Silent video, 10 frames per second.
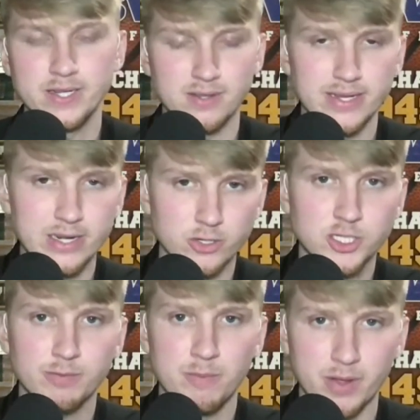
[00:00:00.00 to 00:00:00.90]
His
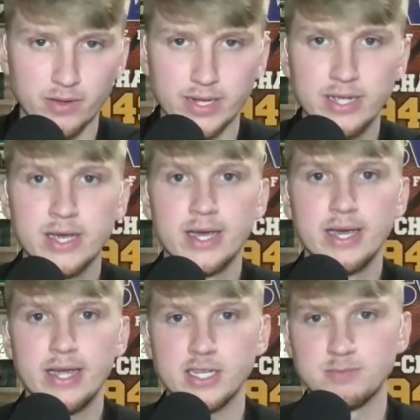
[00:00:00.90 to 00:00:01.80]
leadership ability,
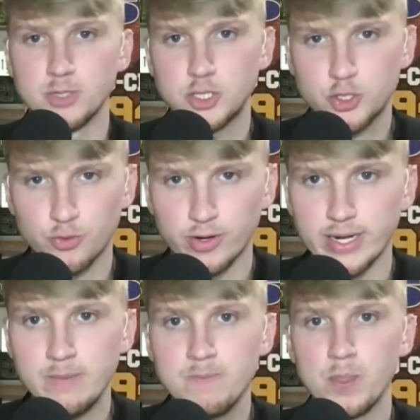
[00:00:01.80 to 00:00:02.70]
his
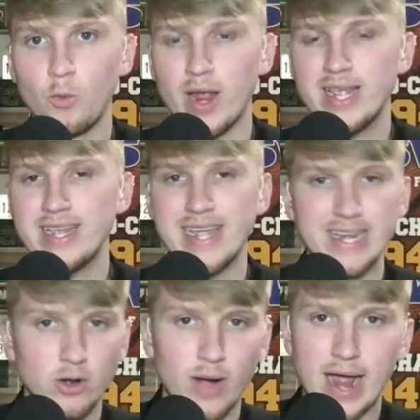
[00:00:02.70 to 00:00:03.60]
maturity, the way he
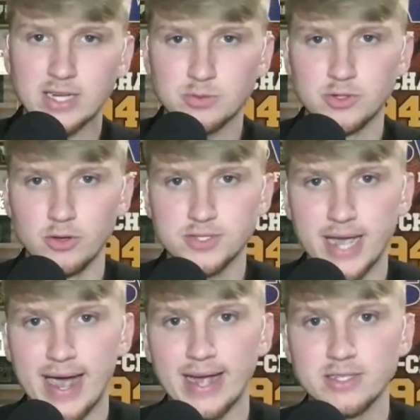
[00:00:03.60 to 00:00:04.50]
interacts with
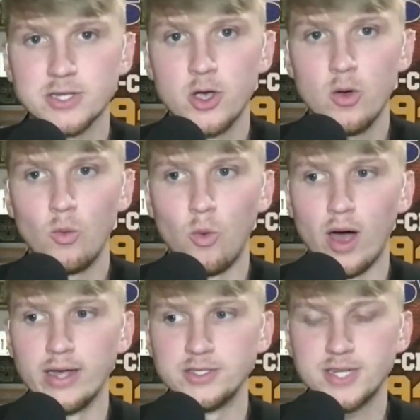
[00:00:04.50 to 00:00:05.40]
those guys
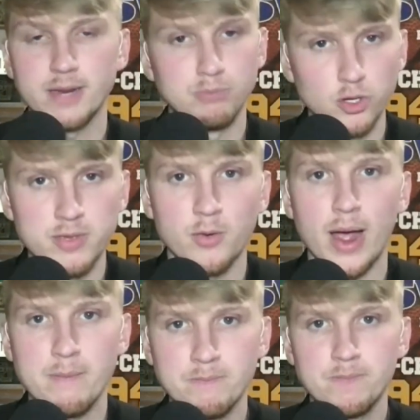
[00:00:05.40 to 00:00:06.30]
was, it blew me
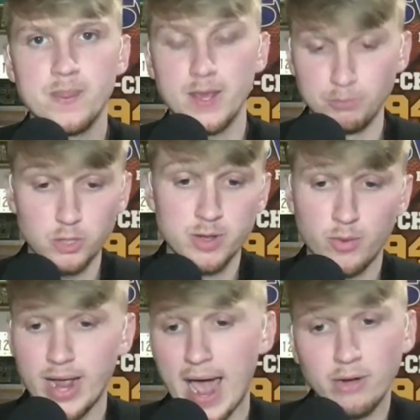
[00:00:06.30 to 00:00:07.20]
away. It blew
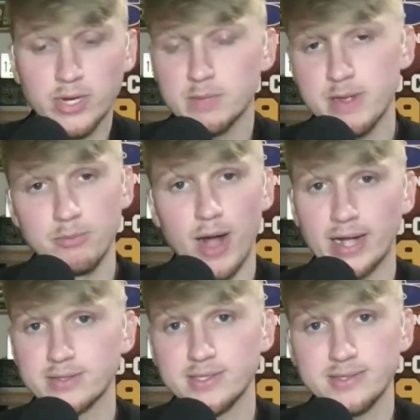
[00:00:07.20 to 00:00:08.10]
me away. I don't get to be in
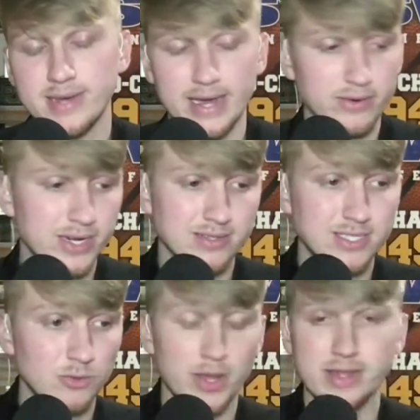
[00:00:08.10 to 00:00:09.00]
practices. I don't get
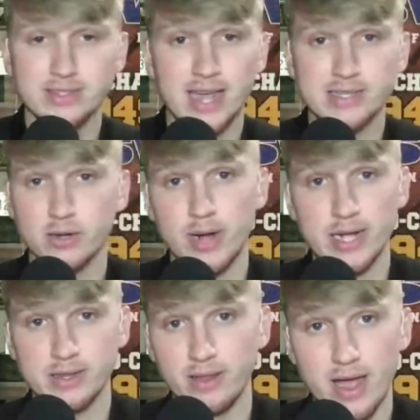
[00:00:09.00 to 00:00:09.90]
to see the way these guys
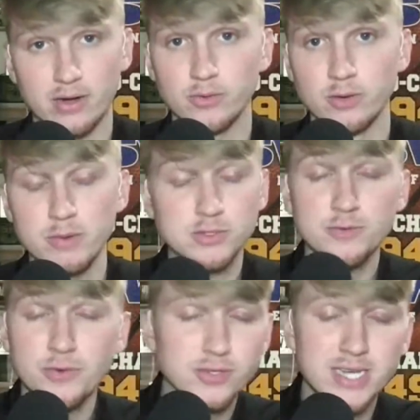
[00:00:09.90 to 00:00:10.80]
interact in the locker room. It was
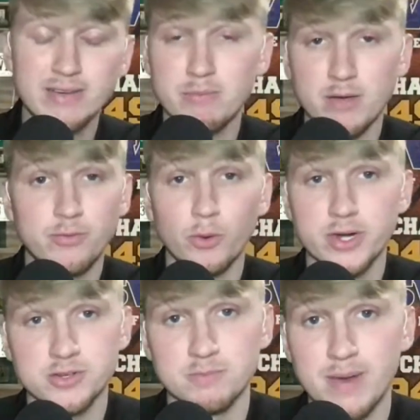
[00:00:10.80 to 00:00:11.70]
the first time in my
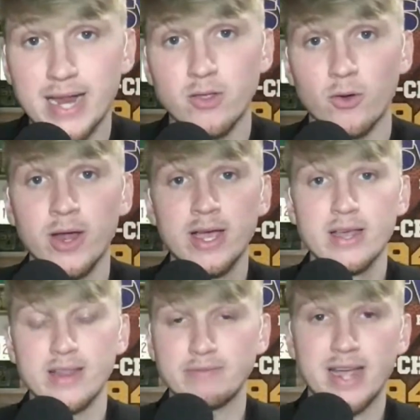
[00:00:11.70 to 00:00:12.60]
four years at Baylor
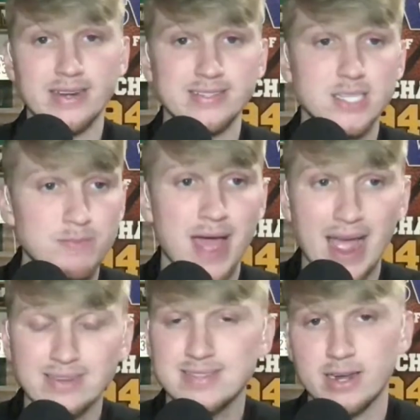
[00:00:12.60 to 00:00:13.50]
that I've gotten to see
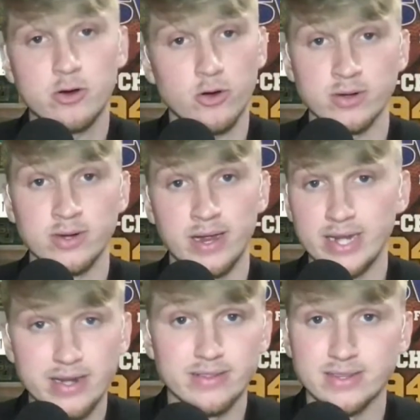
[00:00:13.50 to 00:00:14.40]
past that curtain
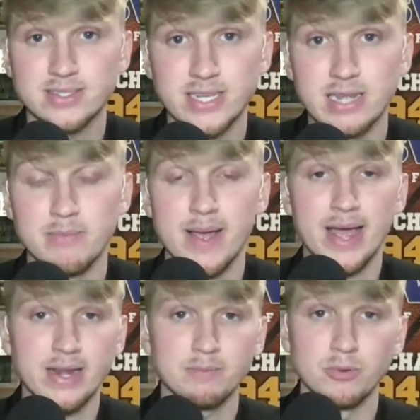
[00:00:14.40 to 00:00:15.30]
and into this team,
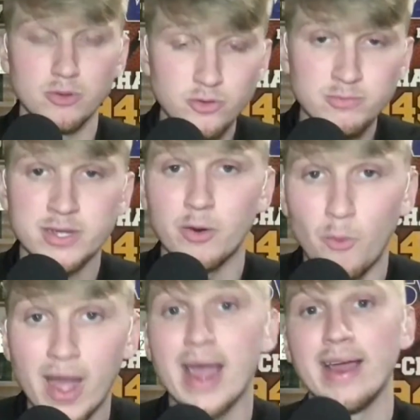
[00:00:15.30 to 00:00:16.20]
and it blew me
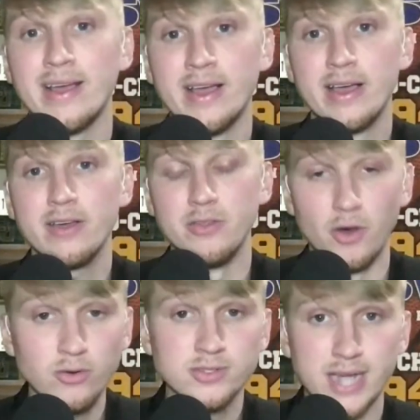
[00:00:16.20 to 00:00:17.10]
away.
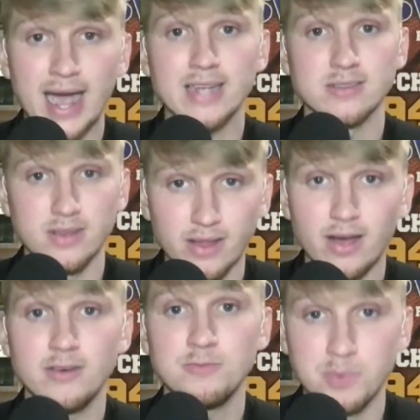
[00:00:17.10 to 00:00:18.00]
Those guys
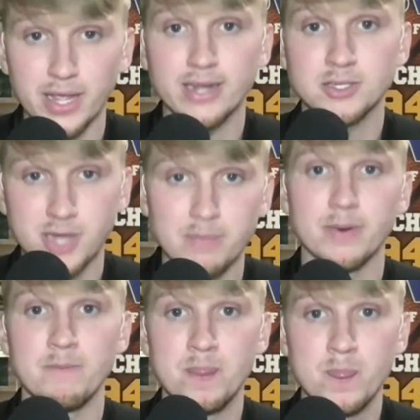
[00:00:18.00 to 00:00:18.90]
love Blake
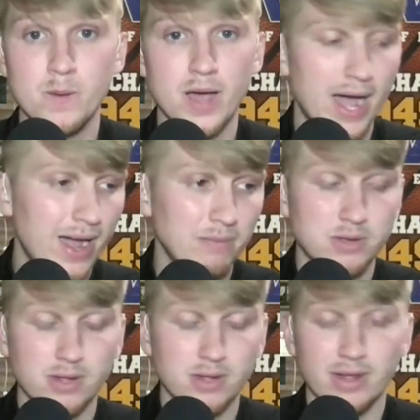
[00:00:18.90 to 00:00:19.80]
Shapen. I,
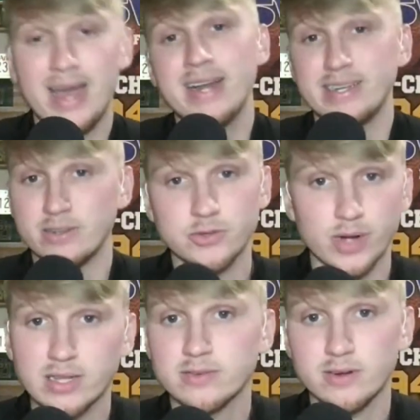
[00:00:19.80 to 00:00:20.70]
I'm glad he didn't
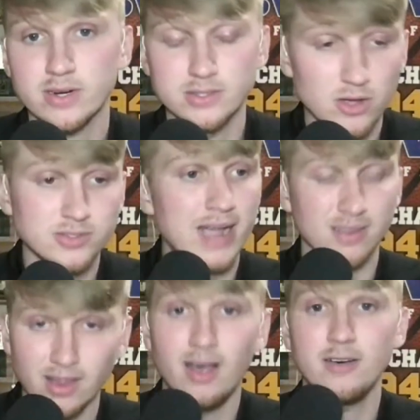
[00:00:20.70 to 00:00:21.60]
transfer, because those guys
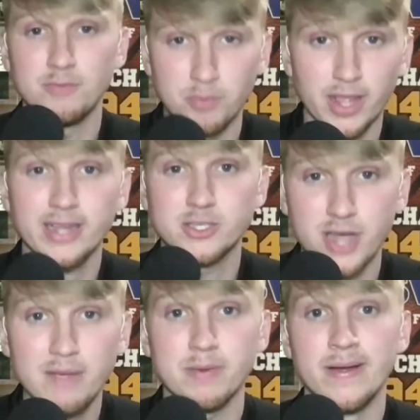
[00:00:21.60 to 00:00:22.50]
love
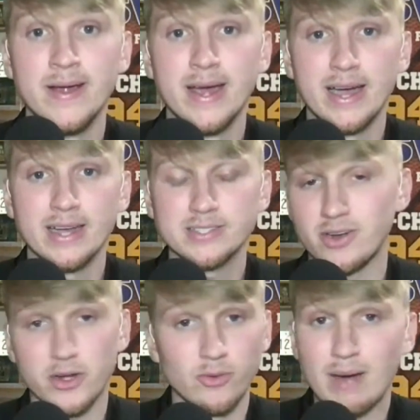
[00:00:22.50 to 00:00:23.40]
Blake Shapen.
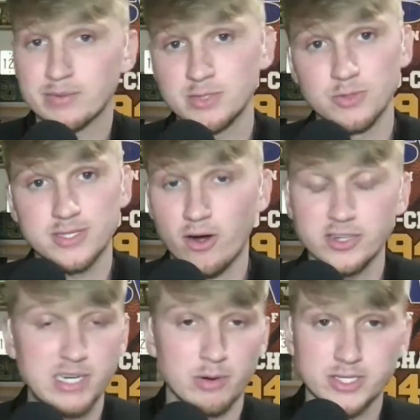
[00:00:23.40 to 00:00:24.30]
Sawyer Robertson was
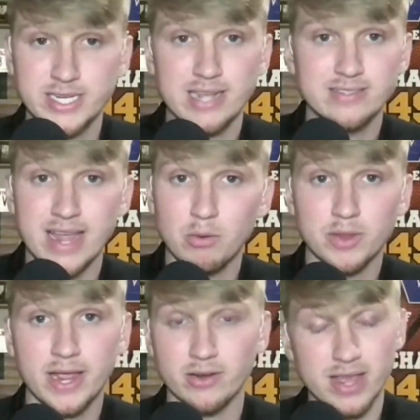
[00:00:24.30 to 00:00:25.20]
there. R J Martinez, they
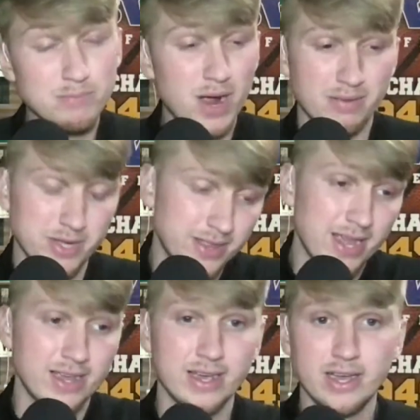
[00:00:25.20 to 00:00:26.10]
were there. And they, I
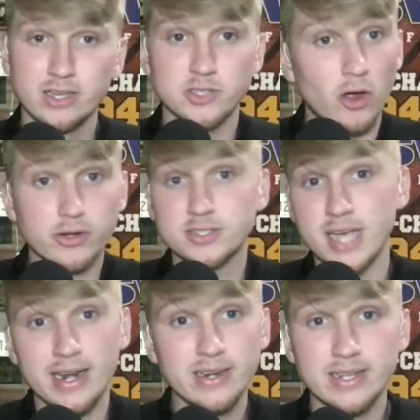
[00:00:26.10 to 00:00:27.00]
mean, they, Sawyer
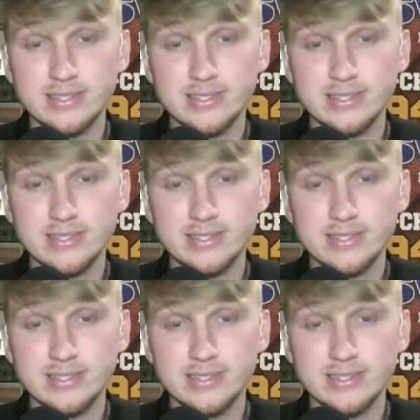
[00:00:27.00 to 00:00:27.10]
said it.